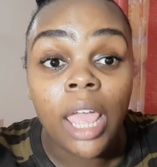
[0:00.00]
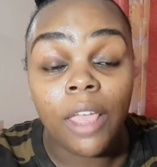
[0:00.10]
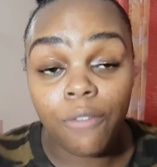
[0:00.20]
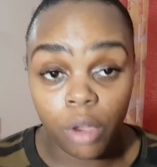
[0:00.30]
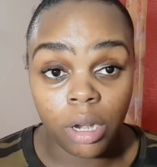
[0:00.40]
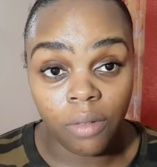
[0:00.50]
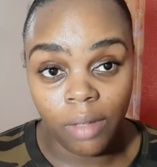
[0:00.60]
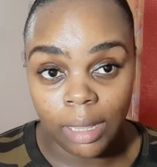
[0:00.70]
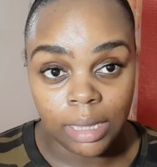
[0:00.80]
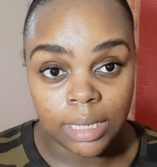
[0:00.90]
if you're
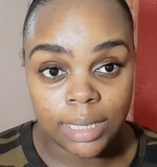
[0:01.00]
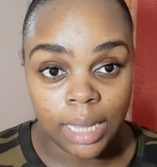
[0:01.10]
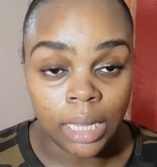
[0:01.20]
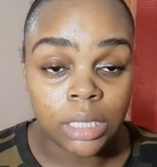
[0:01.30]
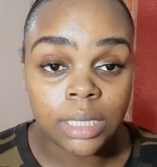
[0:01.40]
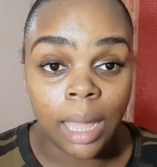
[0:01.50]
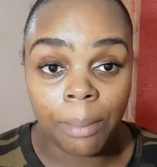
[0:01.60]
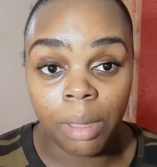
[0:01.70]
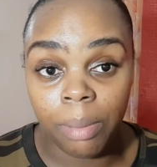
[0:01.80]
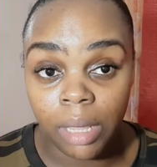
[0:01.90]
living in the states that
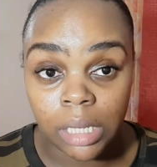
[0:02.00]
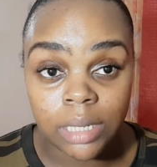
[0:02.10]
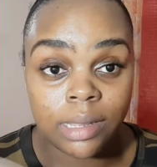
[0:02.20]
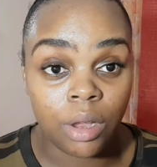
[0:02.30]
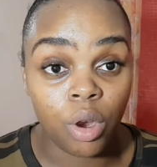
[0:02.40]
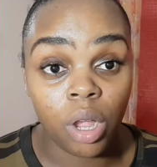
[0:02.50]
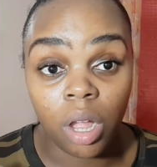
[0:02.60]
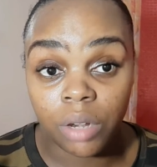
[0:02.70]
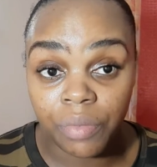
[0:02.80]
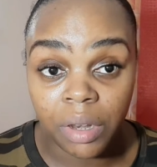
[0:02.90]
may be easier or
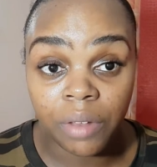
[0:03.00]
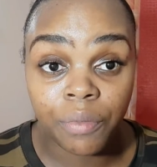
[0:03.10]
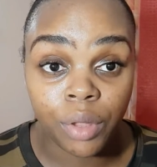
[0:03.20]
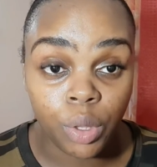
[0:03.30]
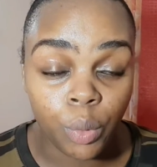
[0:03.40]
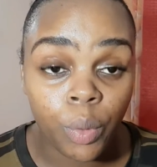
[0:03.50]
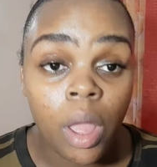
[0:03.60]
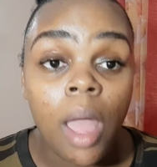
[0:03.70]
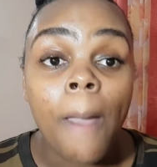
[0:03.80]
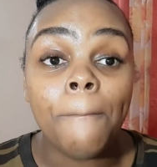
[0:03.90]
convenient for you
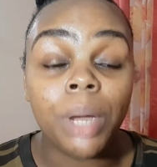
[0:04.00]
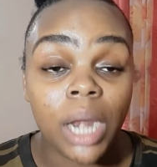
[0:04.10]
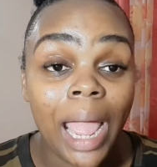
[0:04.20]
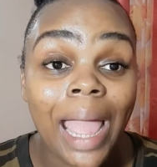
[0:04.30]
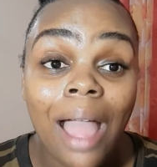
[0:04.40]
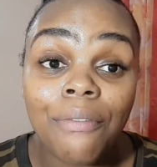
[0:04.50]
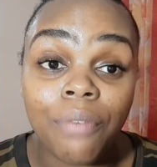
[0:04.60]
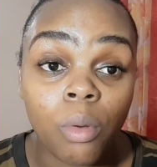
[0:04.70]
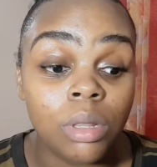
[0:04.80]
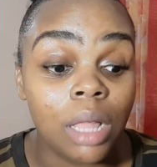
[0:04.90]
but i have
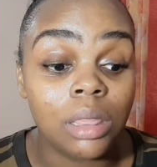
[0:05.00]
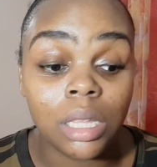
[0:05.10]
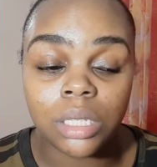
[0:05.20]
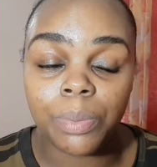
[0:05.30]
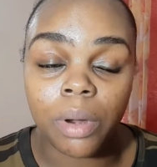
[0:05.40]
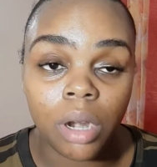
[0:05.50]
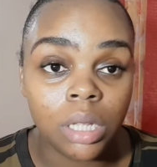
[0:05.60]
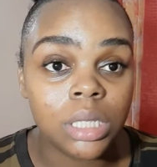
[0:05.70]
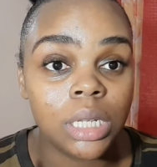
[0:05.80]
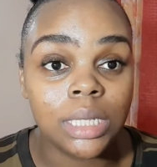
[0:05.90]
found that this
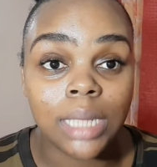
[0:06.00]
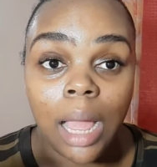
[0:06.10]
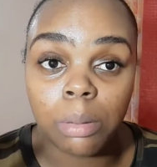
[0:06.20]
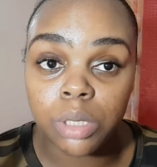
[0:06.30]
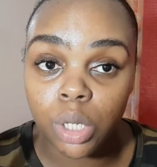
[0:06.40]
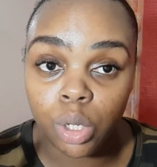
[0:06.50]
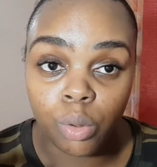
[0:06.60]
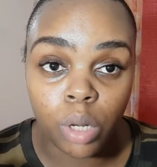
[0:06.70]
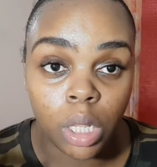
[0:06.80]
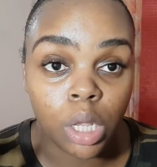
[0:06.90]
product is
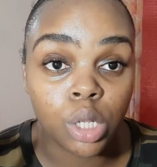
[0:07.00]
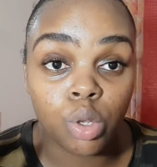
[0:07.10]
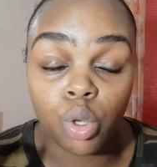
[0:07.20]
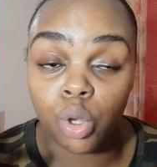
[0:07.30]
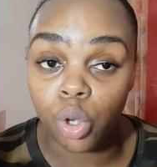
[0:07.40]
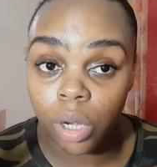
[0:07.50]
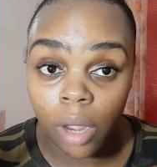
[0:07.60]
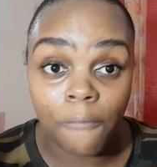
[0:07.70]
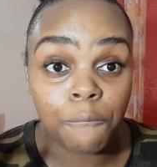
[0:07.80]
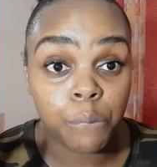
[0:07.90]
absolutely good
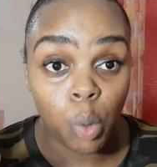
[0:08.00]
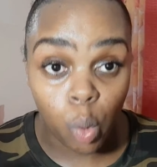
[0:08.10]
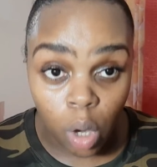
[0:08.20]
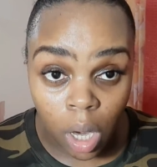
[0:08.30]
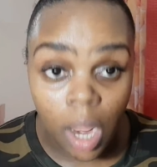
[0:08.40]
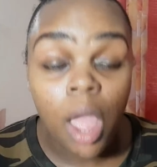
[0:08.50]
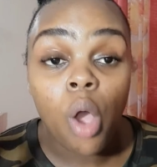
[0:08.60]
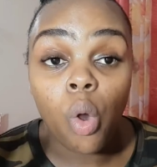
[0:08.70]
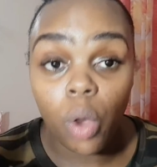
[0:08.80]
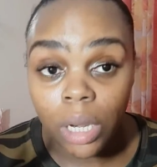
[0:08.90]
poor
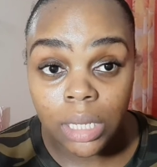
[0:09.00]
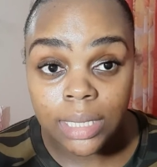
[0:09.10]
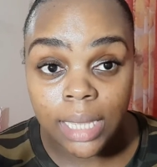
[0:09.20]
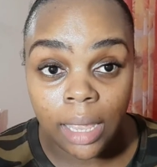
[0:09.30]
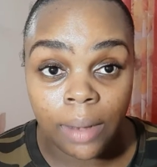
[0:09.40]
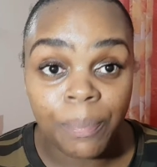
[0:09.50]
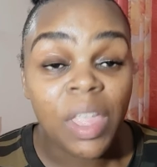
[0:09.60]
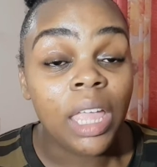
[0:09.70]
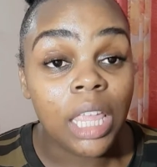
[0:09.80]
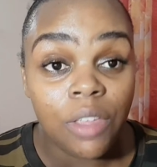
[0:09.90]
oily skin
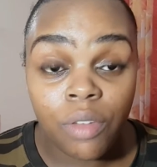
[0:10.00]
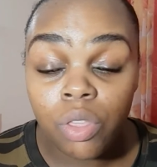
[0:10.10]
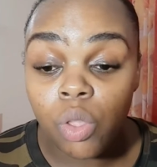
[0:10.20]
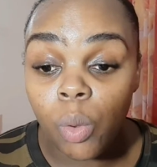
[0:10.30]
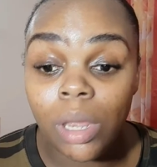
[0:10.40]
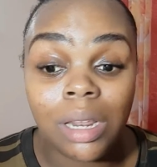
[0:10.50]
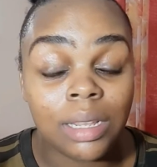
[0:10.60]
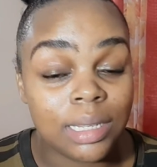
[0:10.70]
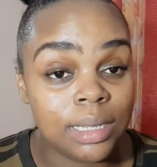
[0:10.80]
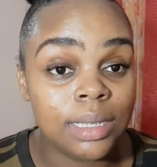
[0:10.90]
even though it
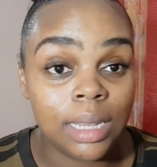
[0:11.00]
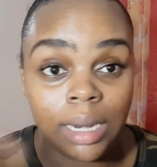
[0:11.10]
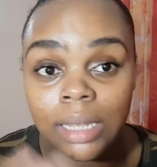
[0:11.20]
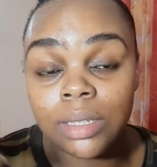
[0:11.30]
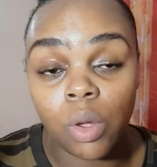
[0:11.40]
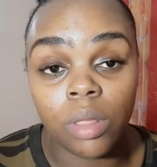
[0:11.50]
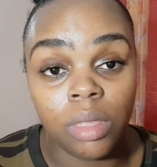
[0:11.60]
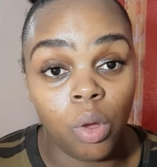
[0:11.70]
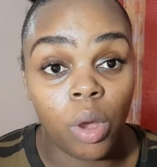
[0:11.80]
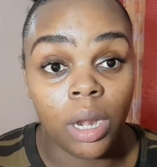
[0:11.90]
is it is on
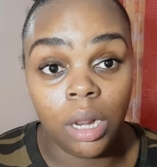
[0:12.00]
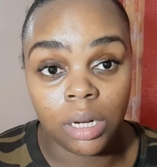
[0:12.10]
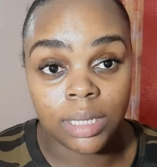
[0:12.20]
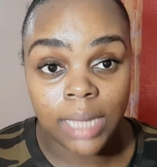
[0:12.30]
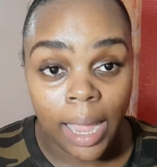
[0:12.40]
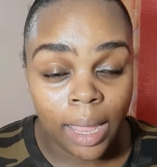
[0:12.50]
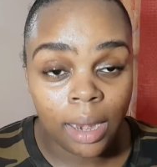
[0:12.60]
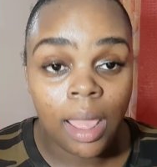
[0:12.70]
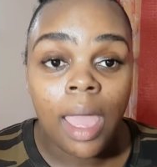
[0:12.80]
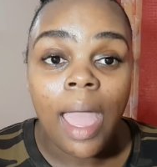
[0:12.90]
the oilier
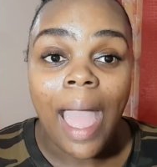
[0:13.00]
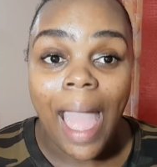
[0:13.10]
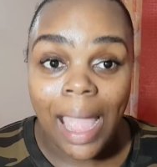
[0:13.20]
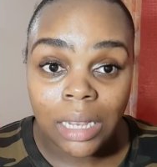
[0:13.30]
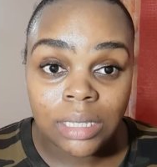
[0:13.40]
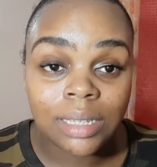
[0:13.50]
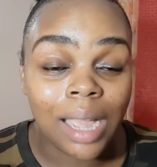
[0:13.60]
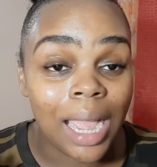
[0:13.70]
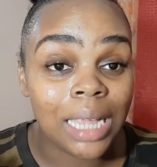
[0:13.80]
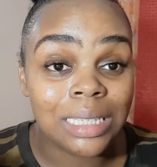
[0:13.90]
side and
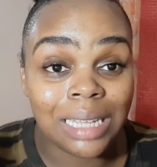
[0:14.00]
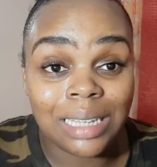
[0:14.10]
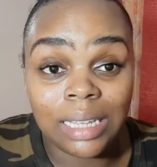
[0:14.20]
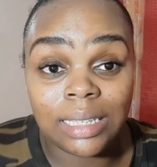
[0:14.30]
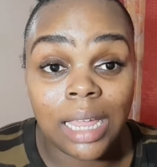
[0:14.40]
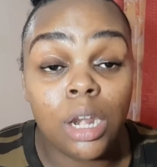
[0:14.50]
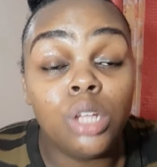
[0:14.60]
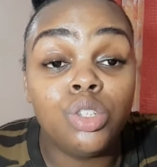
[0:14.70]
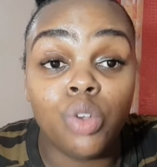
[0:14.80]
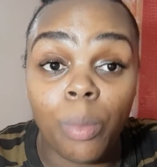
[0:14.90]
guys as i said
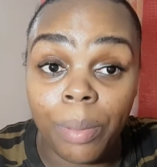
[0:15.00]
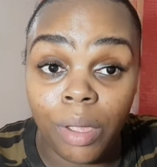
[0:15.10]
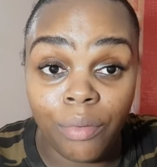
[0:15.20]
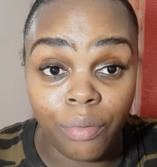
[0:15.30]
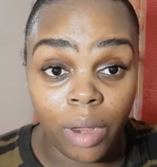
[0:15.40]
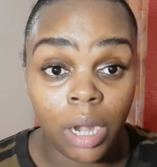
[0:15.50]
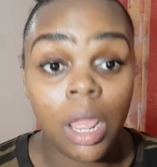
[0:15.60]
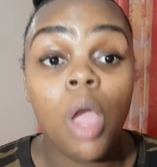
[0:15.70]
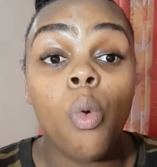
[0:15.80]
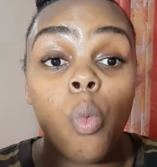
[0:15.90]
don't be afraid
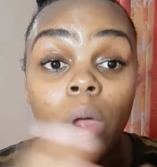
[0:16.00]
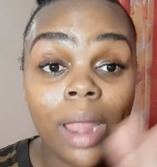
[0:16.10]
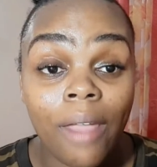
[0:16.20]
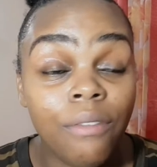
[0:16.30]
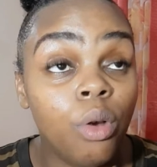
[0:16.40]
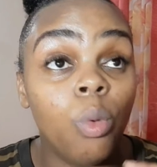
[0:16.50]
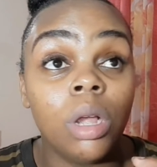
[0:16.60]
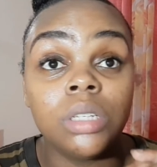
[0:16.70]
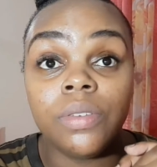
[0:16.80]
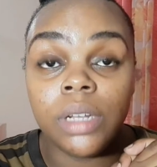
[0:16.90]
whatever
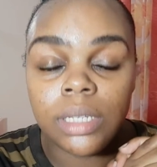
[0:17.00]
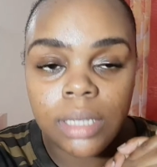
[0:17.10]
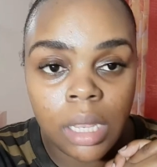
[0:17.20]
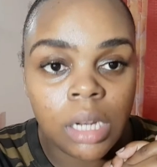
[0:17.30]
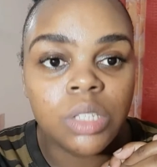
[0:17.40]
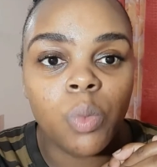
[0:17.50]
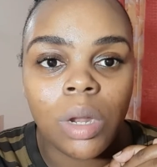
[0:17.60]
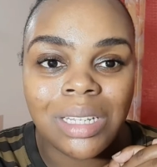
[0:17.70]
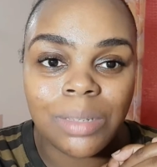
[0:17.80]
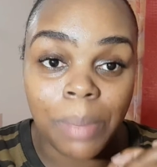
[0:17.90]
works for your skin is
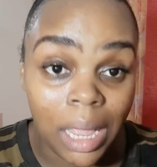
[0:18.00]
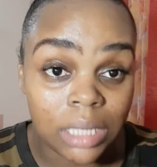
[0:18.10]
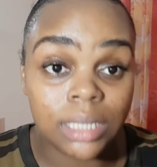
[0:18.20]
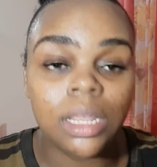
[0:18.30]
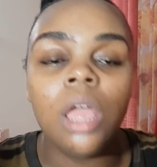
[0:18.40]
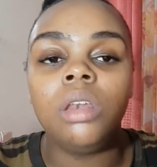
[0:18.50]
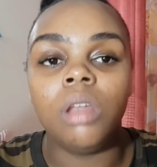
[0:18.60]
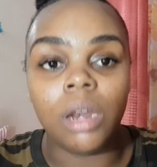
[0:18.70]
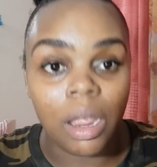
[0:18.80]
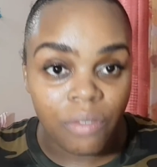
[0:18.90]
what is best
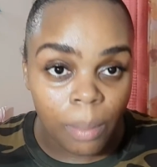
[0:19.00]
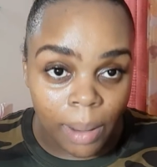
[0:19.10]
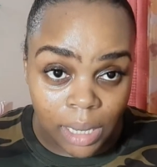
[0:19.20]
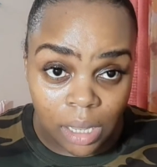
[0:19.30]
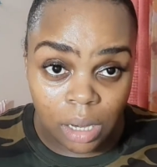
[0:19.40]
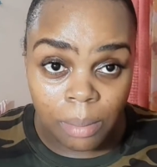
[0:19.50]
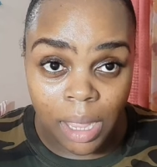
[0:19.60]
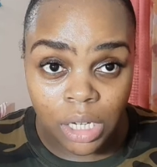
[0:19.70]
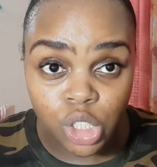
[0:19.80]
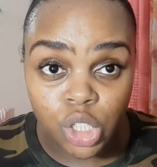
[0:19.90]
not everybody can
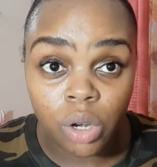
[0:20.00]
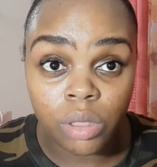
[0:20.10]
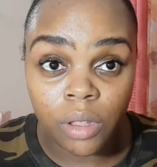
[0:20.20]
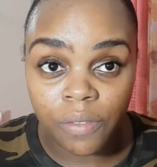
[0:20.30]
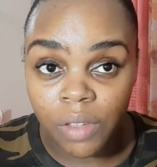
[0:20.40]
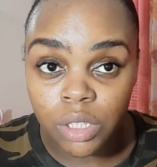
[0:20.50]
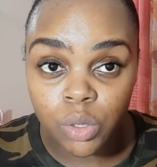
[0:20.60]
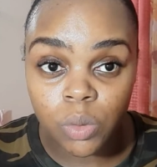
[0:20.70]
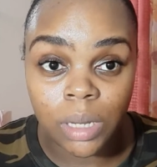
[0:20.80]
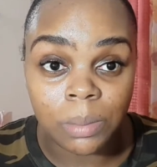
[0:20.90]
manage it on their face
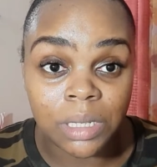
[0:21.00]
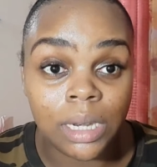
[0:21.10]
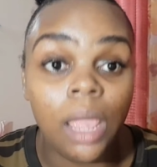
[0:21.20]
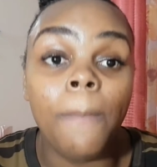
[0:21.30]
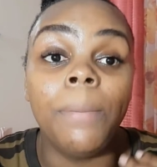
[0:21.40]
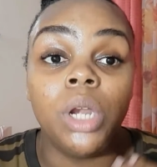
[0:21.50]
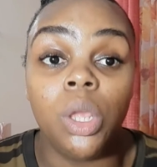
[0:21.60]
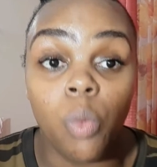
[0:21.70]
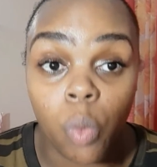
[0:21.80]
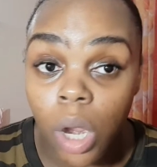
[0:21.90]
two times a day but
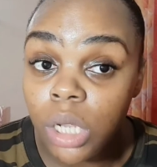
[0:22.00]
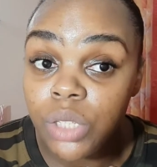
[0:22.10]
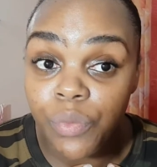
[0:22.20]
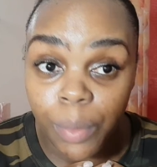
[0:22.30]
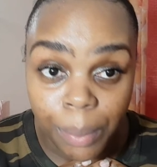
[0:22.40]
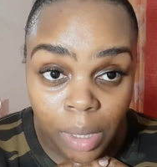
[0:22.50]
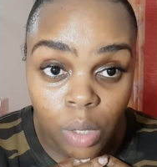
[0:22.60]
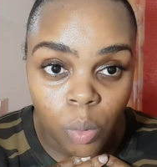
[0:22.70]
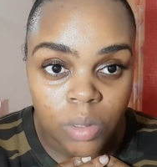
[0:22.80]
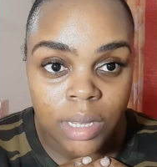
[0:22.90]
it worked for me
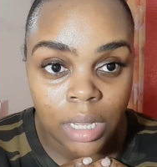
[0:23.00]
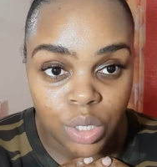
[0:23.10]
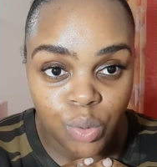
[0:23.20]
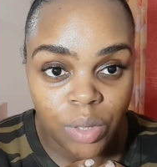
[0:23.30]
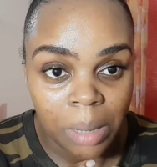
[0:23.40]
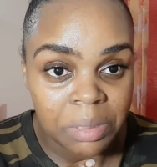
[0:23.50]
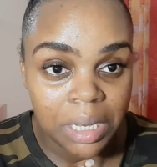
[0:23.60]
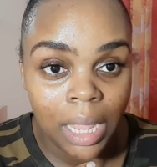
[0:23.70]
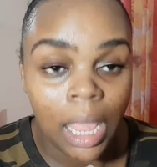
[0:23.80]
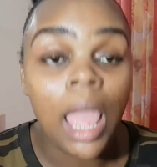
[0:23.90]
using it two times a
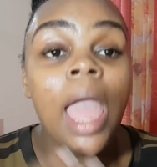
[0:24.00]
day